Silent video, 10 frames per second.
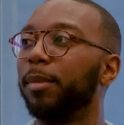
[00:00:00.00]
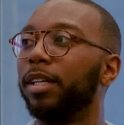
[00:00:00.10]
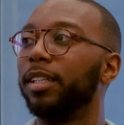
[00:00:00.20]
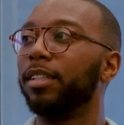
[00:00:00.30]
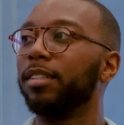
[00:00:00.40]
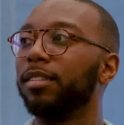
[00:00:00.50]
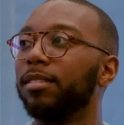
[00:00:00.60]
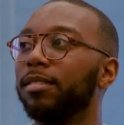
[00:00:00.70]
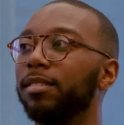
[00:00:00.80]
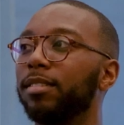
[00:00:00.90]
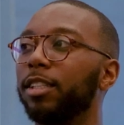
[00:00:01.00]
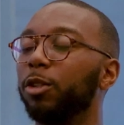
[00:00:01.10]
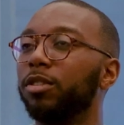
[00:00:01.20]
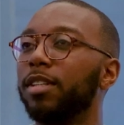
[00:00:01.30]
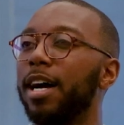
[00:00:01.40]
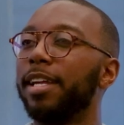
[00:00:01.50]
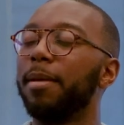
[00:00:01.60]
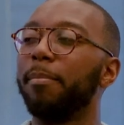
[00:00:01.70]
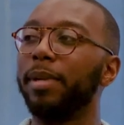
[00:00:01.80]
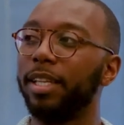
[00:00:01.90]
money, there's not an
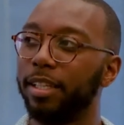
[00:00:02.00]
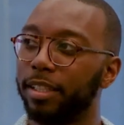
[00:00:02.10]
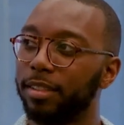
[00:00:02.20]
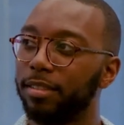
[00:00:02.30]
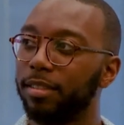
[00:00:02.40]
immediate